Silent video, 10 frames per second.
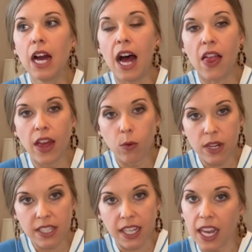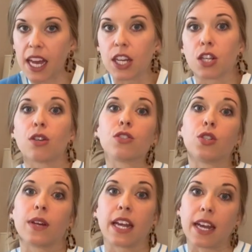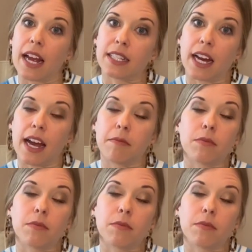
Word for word: And then once again, you'll do it at nighttime.